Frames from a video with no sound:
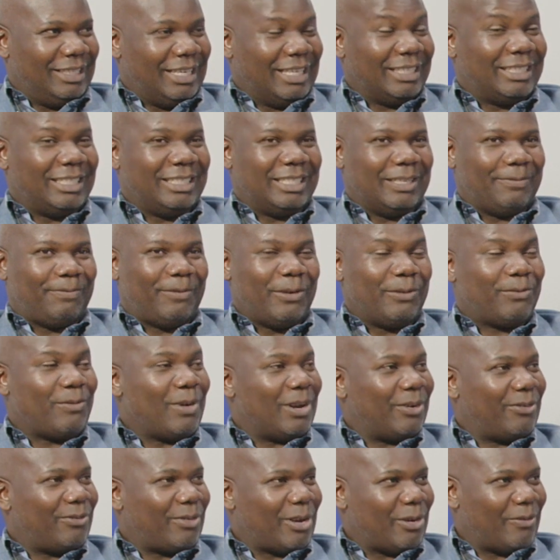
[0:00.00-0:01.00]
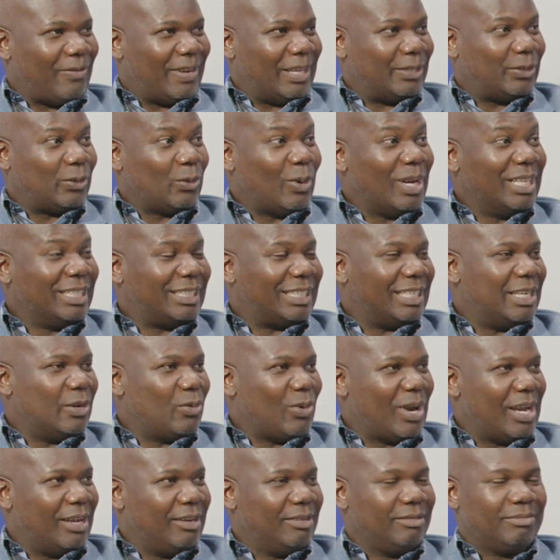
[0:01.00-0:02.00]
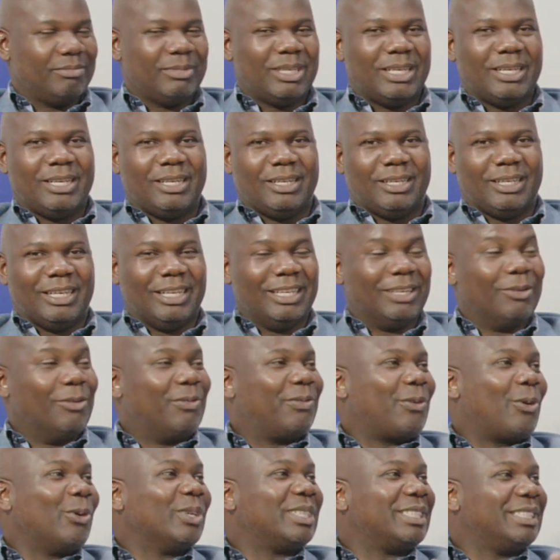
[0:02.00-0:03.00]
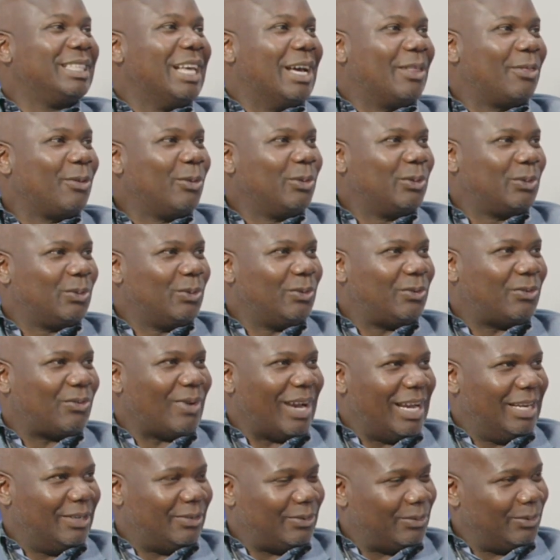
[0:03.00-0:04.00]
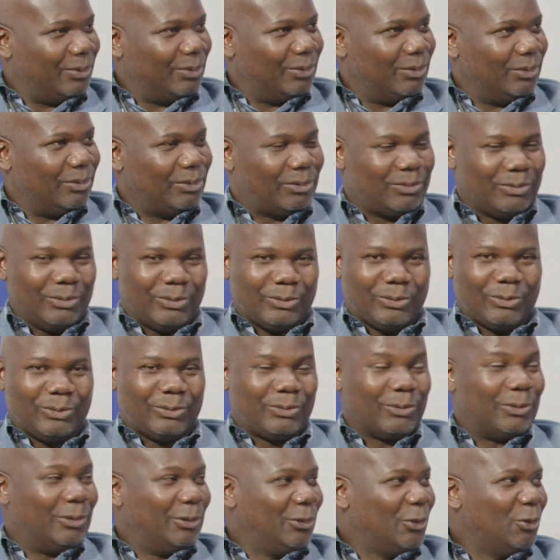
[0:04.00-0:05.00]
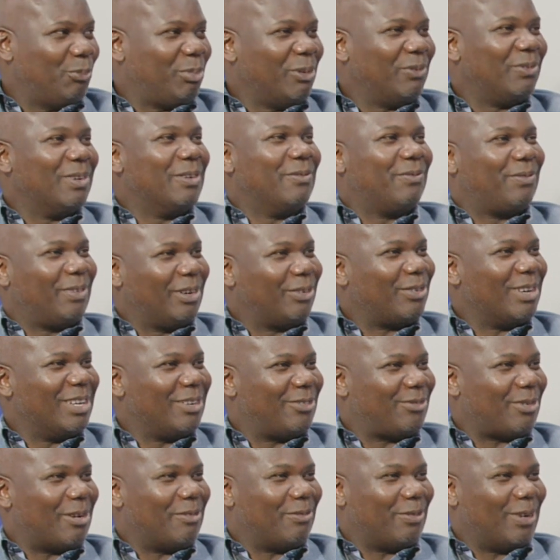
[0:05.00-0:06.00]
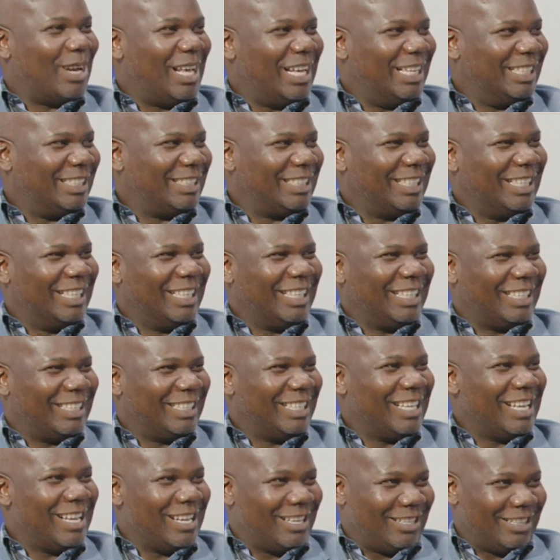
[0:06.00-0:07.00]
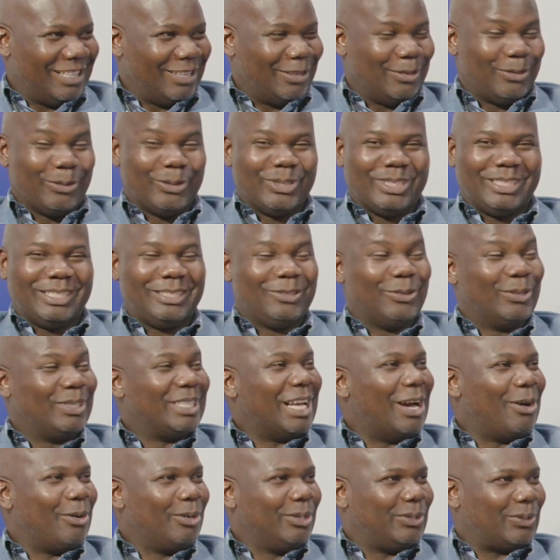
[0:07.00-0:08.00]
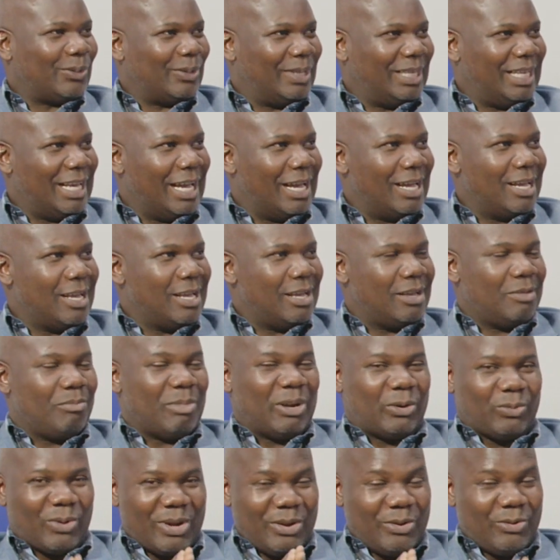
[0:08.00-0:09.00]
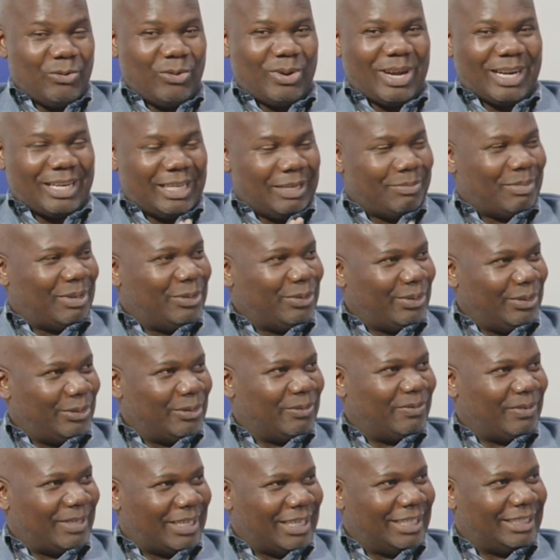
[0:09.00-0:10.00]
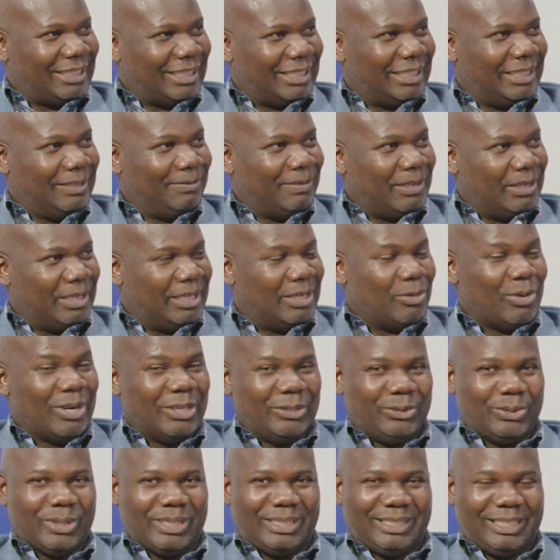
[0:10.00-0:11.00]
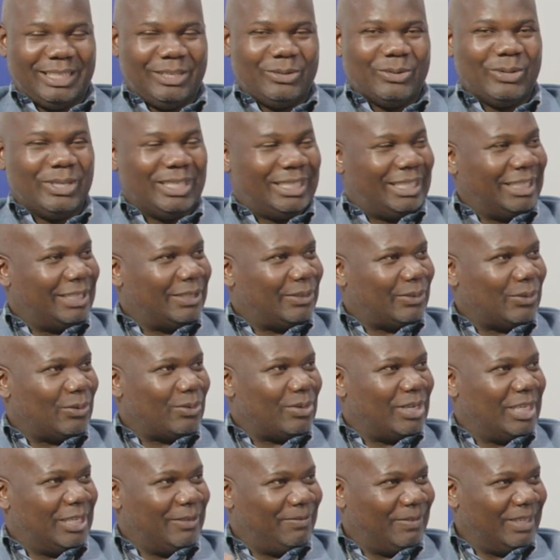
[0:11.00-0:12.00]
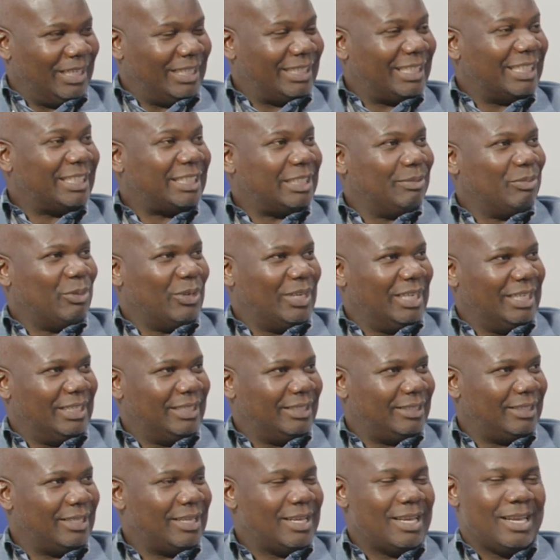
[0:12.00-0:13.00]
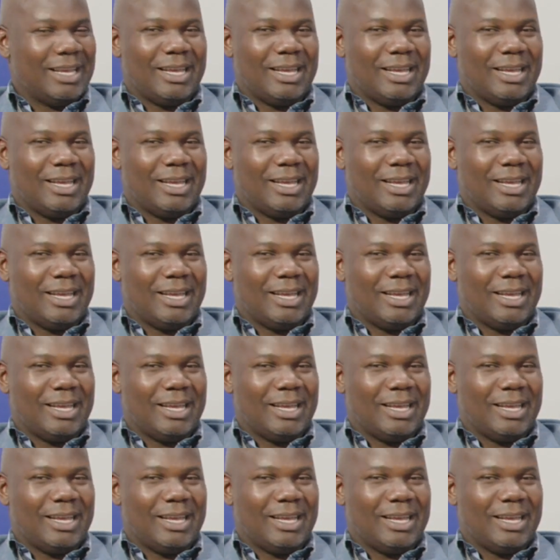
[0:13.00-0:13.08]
Yes, he's a frequent traveler. So once in a while, of course, there are those who try to dupe even frequent travelers. Those are also there. But when you look at the majority of cases, even the ones you are seeing on TikTok giving testimonies,